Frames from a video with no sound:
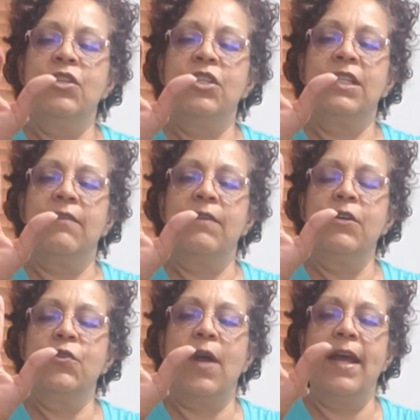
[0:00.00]
Just give it a
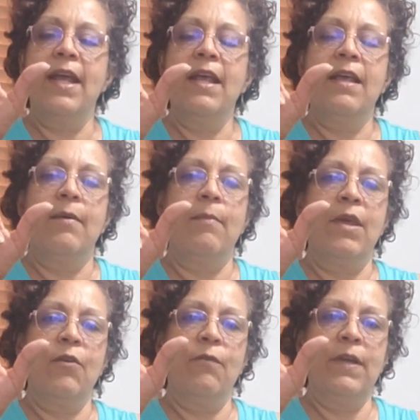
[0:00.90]
try.
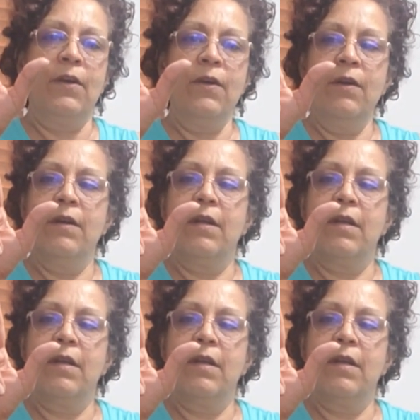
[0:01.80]
Middle finger.